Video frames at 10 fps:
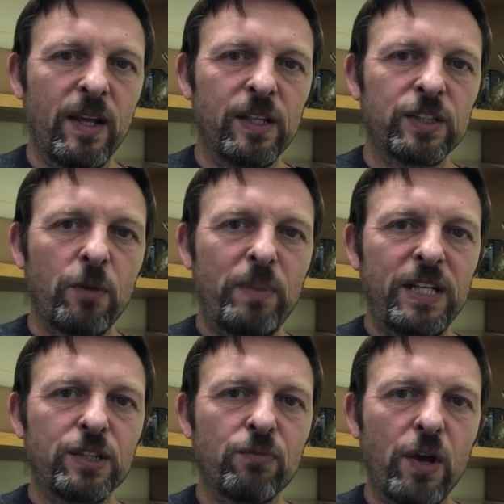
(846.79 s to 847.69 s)
So
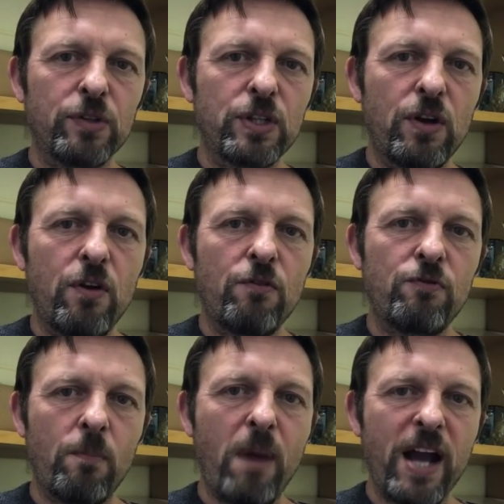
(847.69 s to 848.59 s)
Peter wrote,
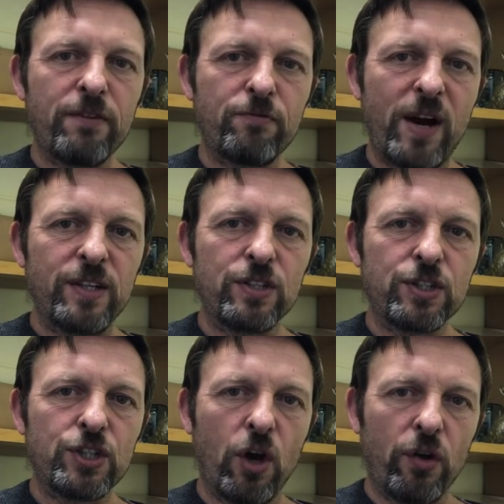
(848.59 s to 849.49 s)
"For my friend
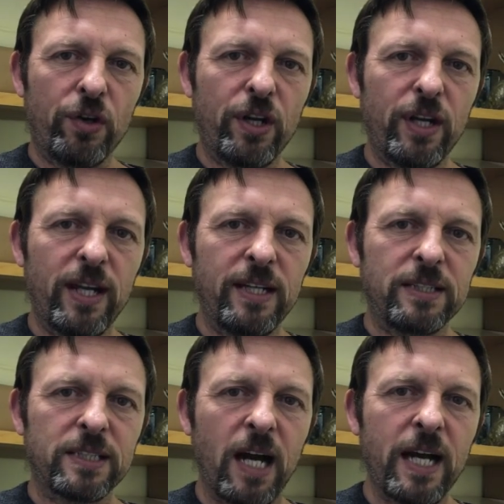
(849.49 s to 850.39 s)
John,"
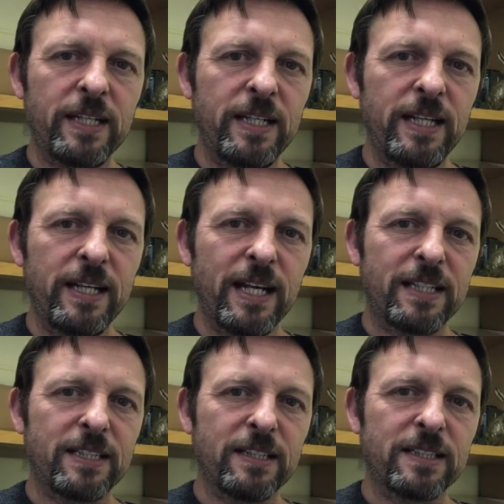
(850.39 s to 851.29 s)
in tiny neat
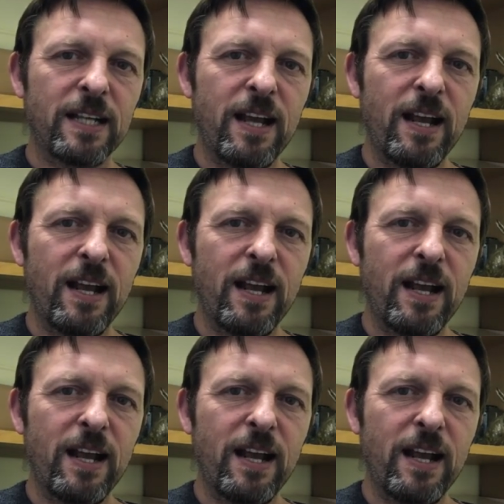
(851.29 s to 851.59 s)
letters,